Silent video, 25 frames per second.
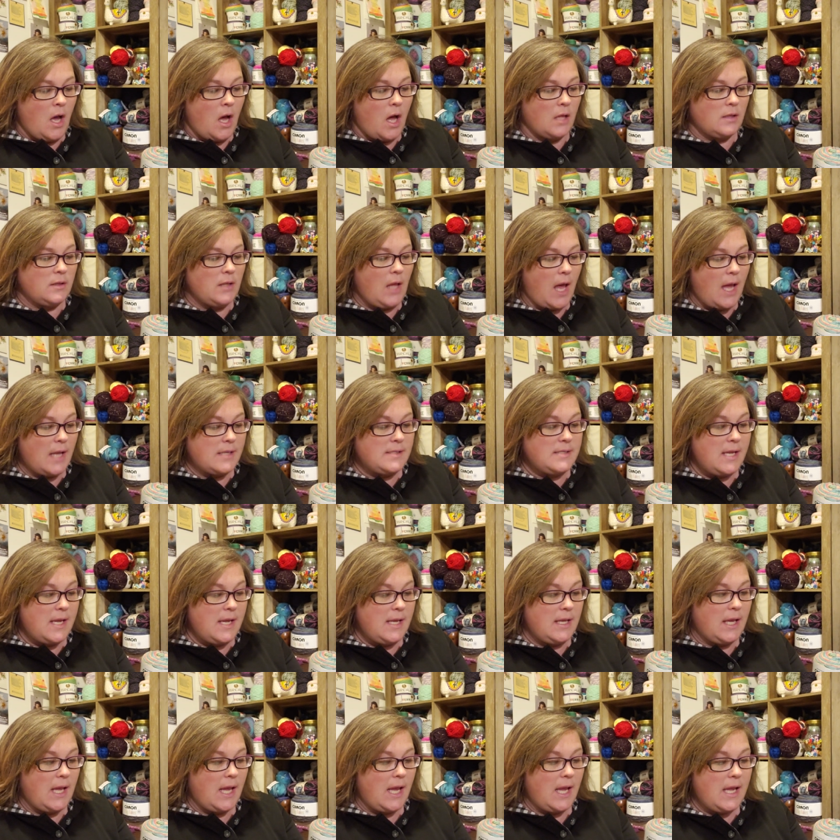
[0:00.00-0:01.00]
A
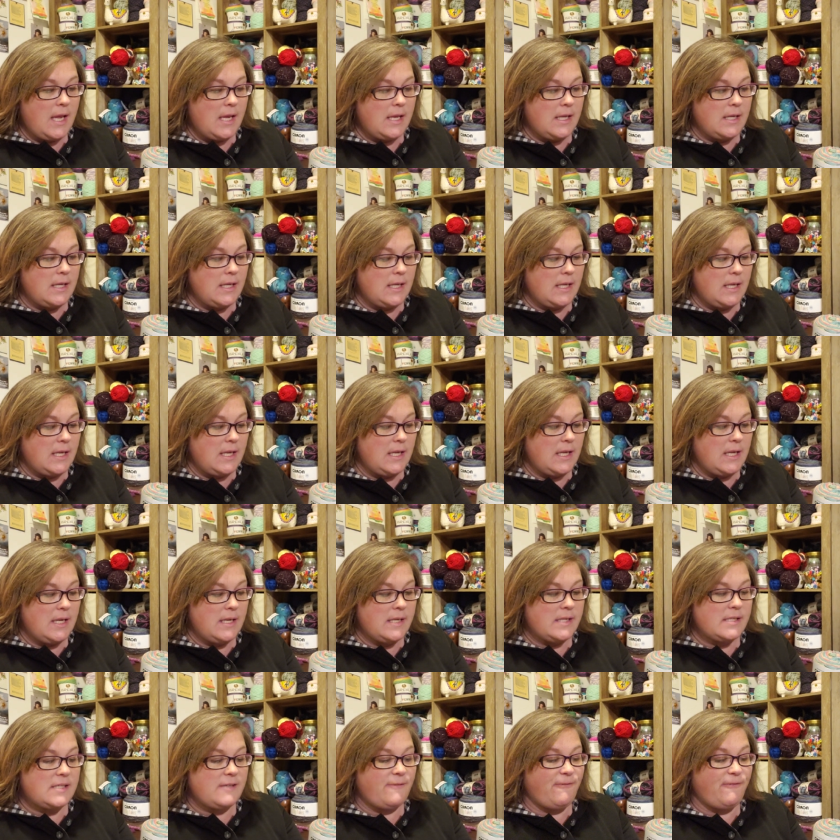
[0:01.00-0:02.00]
latte cake
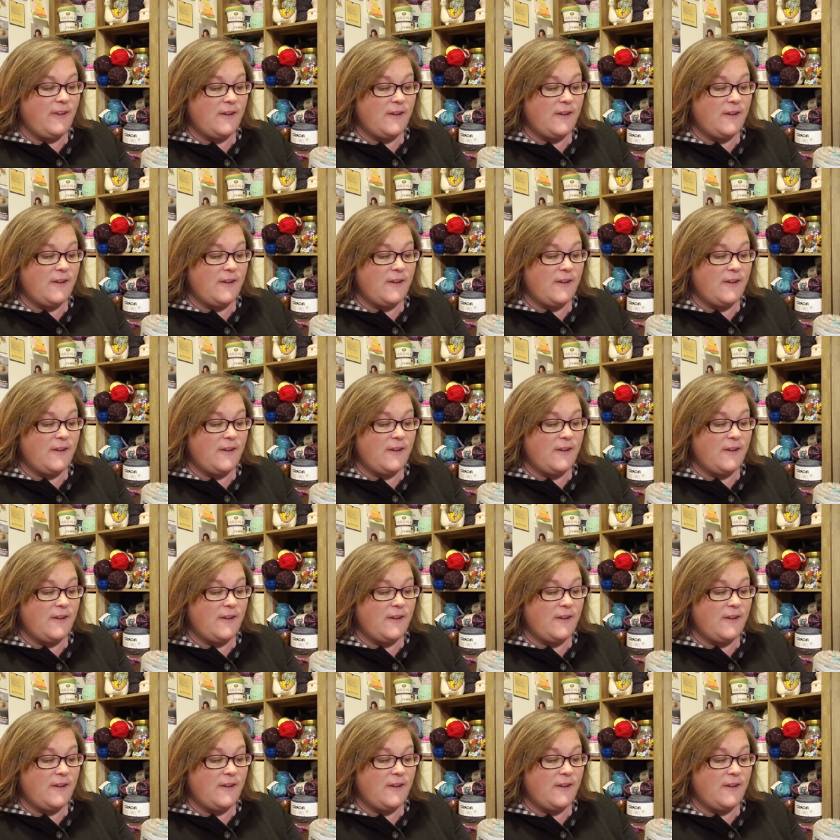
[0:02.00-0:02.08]
is